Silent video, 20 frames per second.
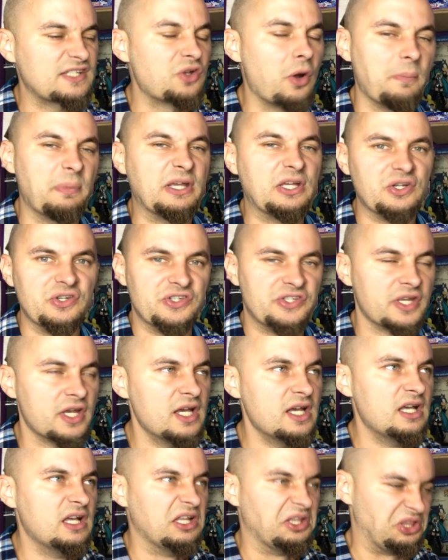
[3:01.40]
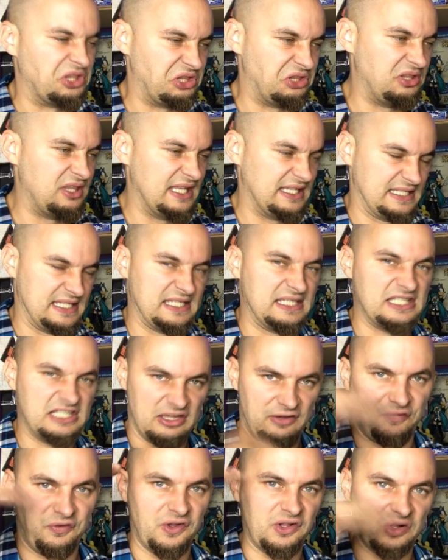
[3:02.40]
not because there's a
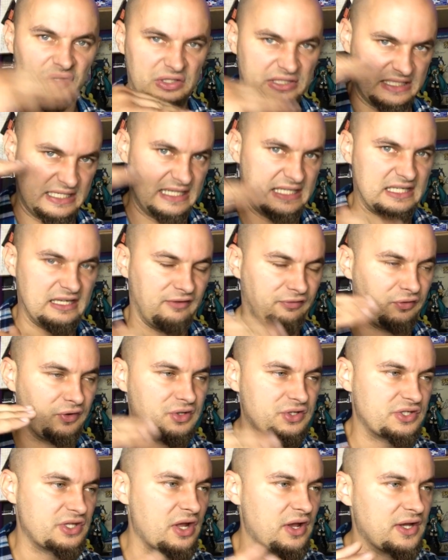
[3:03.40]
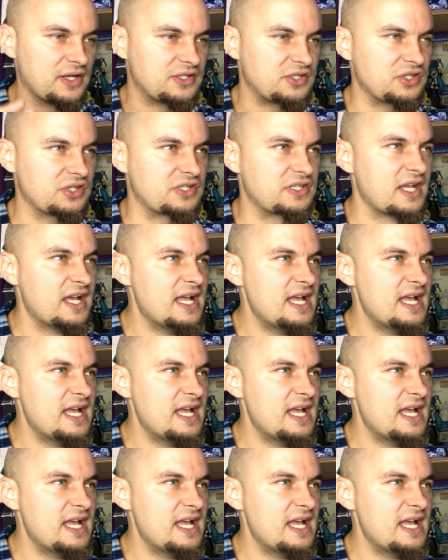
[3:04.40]
difficulty difference. No, it's just...